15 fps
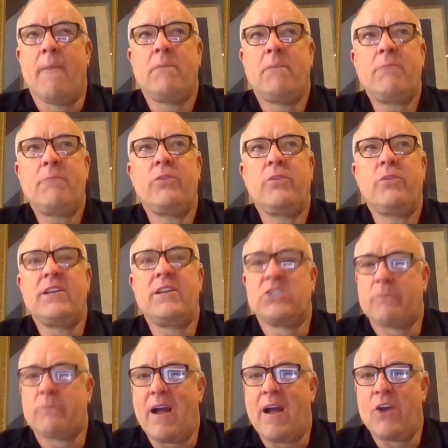People that
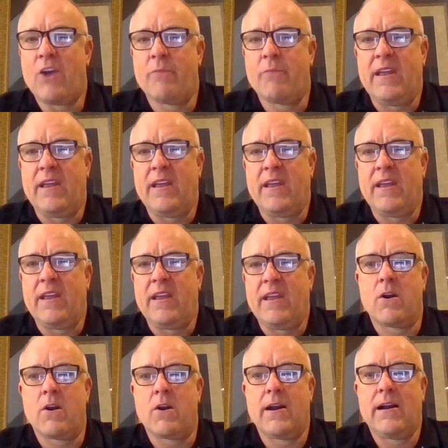inspire me
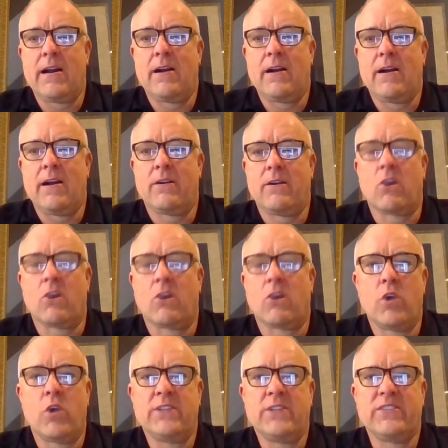are
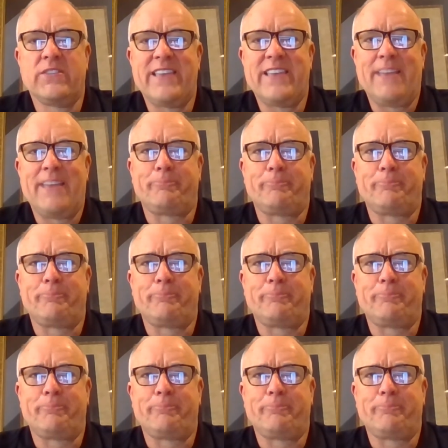ones that